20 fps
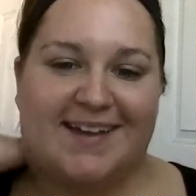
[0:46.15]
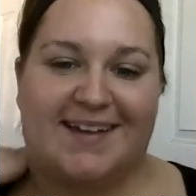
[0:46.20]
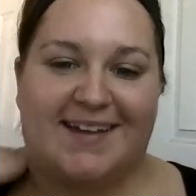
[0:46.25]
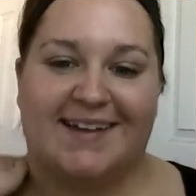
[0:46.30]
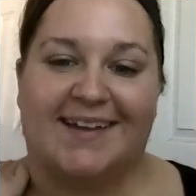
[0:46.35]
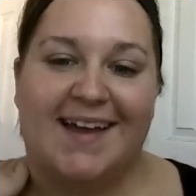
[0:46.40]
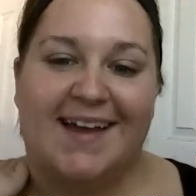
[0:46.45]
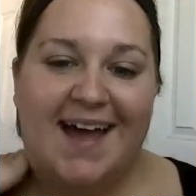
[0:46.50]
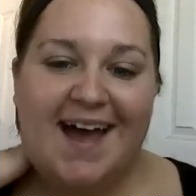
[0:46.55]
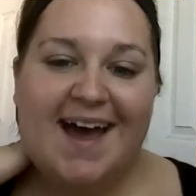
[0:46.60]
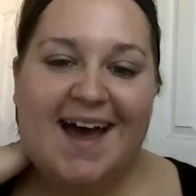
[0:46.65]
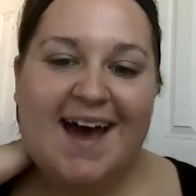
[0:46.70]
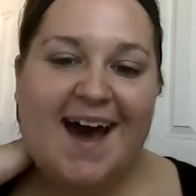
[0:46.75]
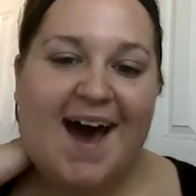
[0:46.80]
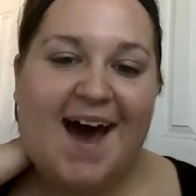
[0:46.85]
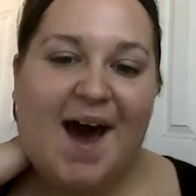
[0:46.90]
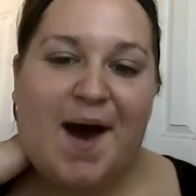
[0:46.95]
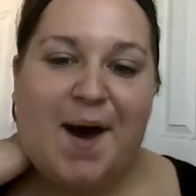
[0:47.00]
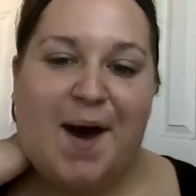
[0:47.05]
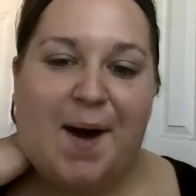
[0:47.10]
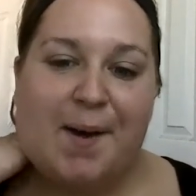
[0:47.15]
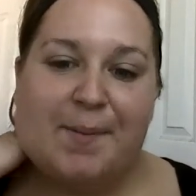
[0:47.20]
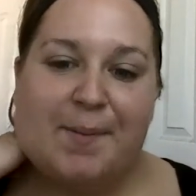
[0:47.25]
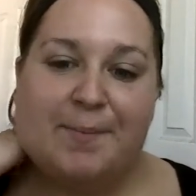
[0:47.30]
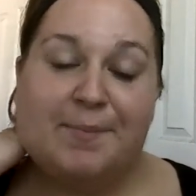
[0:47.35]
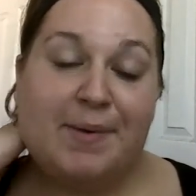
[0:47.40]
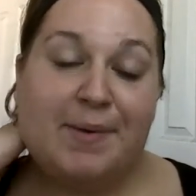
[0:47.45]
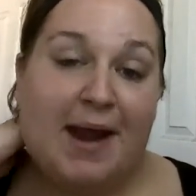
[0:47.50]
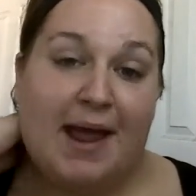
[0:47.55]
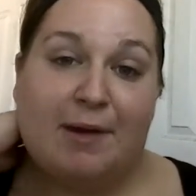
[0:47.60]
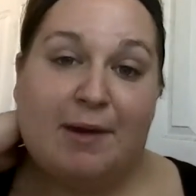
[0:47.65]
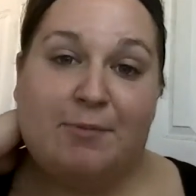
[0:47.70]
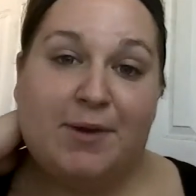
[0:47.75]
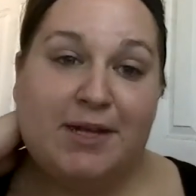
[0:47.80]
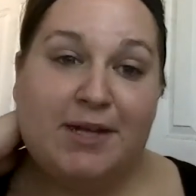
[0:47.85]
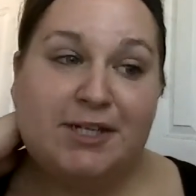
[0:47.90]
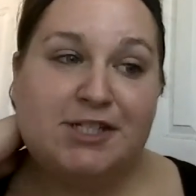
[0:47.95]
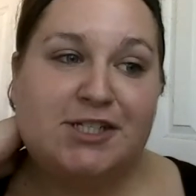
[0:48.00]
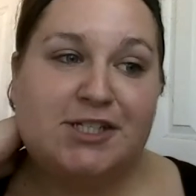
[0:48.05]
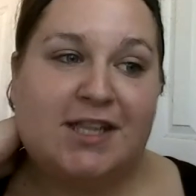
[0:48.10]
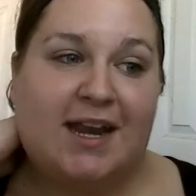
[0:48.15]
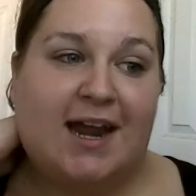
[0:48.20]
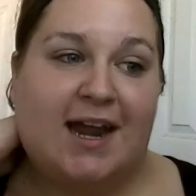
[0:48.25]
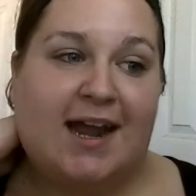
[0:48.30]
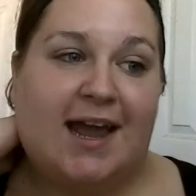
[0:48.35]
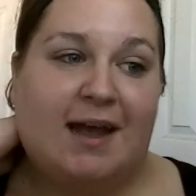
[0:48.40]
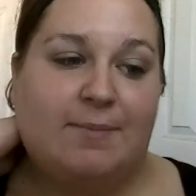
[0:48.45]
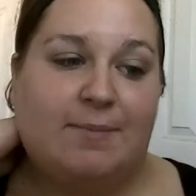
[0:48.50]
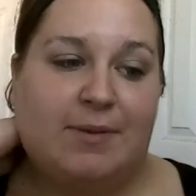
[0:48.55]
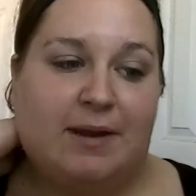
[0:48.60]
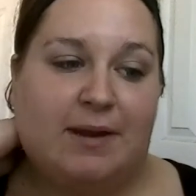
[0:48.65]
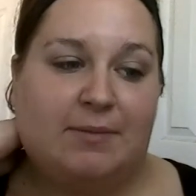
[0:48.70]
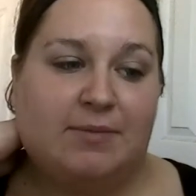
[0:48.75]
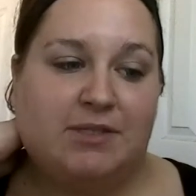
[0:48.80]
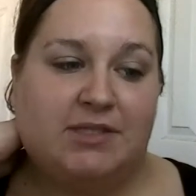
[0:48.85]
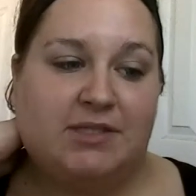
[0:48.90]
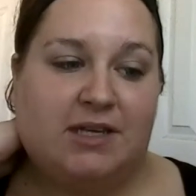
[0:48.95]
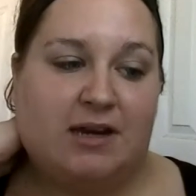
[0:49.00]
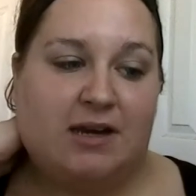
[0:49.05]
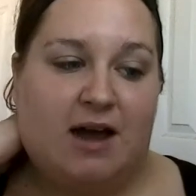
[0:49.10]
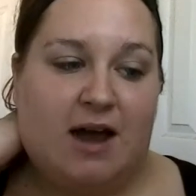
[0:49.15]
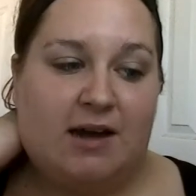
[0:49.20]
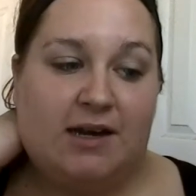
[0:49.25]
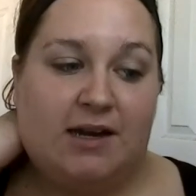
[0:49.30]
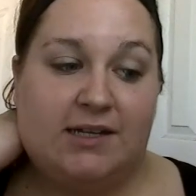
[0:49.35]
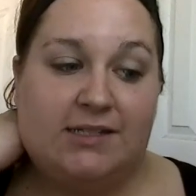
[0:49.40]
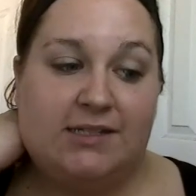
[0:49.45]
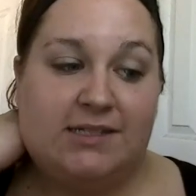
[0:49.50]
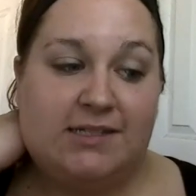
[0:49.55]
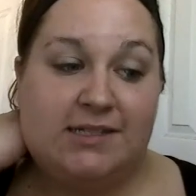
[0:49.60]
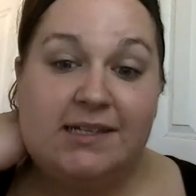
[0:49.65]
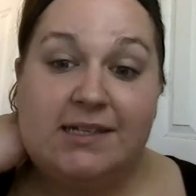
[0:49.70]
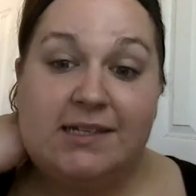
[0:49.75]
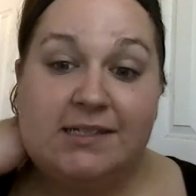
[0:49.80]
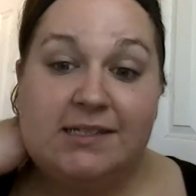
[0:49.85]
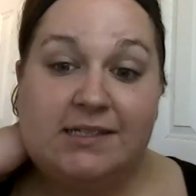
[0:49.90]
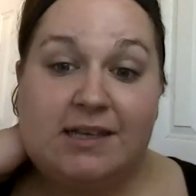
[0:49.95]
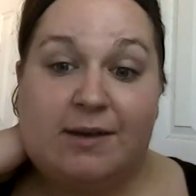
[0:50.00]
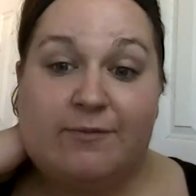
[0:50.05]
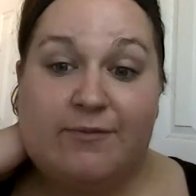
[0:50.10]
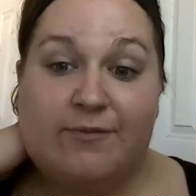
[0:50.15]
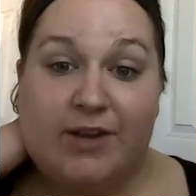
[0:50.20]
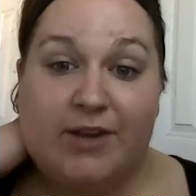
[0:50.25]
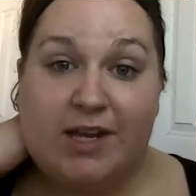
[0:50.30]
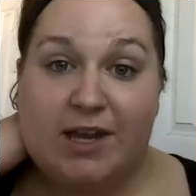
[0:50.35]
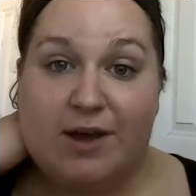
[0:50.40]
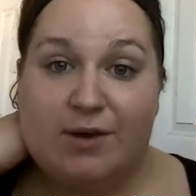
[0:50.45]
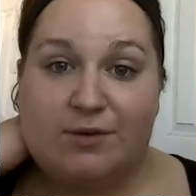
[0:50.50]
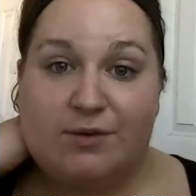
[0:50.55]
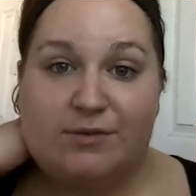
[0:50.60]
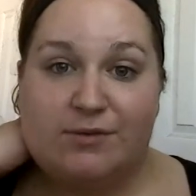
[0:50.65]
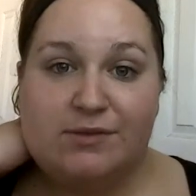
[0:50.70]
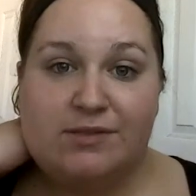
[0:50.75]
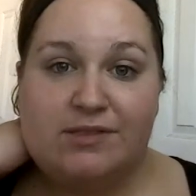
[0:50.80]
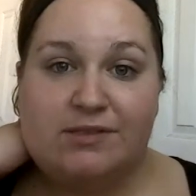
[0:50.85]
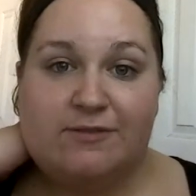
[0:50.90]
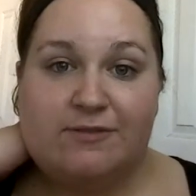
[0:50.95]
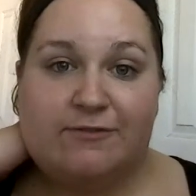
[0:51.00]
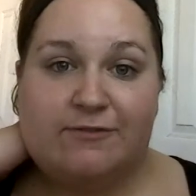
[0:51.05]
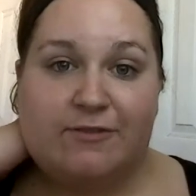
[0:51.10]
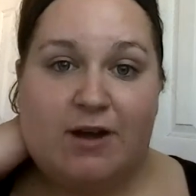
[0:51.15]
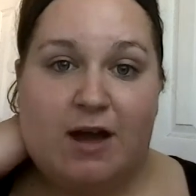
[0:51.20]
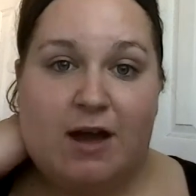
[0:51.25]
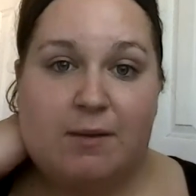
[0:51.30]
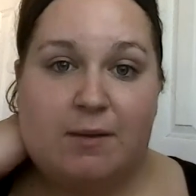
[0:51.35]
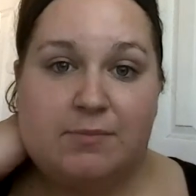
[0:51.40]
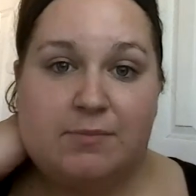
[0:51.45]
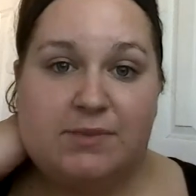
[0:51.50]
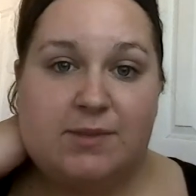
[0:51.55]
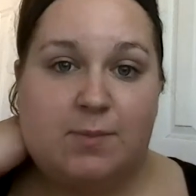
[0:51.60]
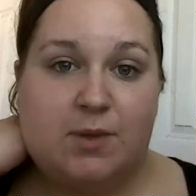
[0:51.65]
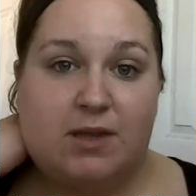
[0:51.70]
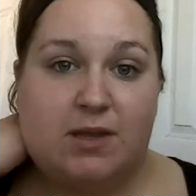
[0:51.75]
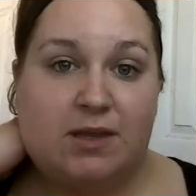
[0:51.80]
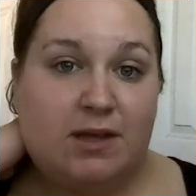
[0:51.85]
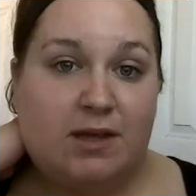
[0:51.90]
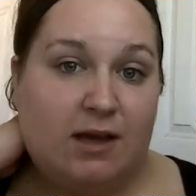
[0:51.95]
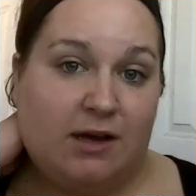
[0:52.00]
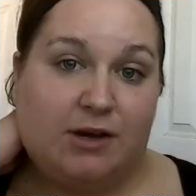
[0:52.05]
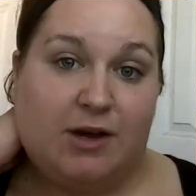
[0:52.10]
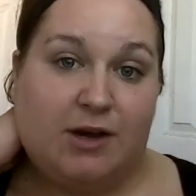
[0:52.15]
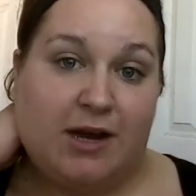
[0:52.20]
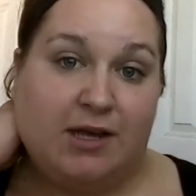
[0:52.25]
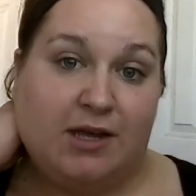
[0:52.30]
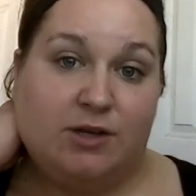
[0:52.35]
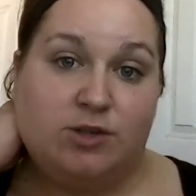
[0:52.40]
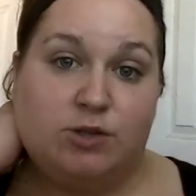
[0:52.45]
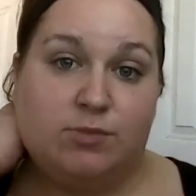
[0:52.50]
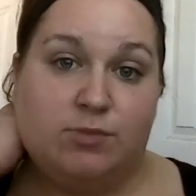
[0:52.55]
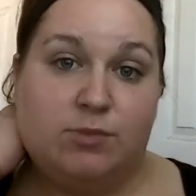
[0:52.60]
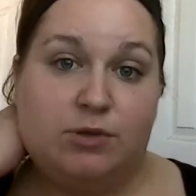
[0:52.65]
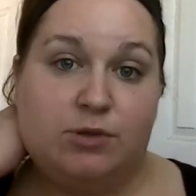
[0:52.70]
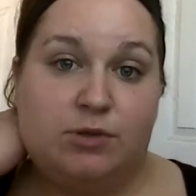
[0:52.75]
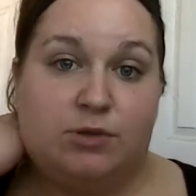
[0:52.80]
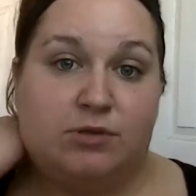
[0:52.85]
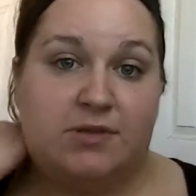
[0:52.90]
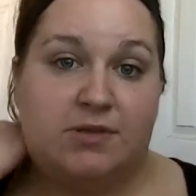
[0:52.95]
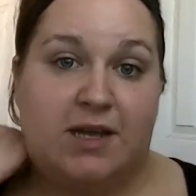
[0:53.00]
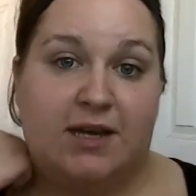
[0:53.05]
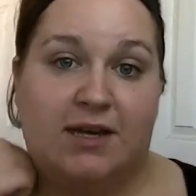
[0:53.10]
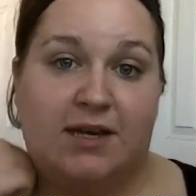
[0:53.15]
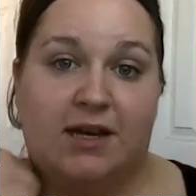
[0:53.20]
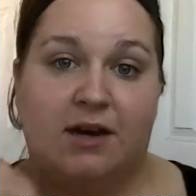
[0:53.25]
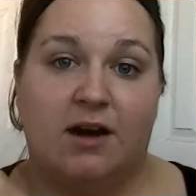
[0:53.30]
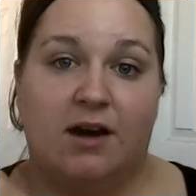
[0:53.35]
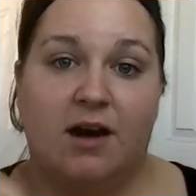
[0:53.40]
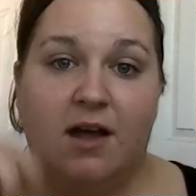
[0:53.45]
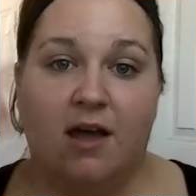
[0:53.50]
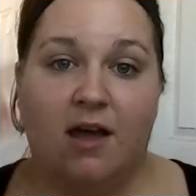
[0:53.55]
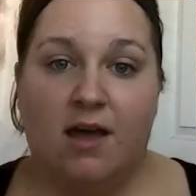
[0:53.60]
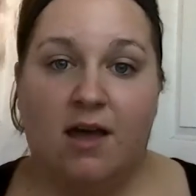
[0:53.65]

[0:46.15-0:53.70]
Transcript: But I wish that I had been able to get on and see some videos from some of the great YouTube gurus on here.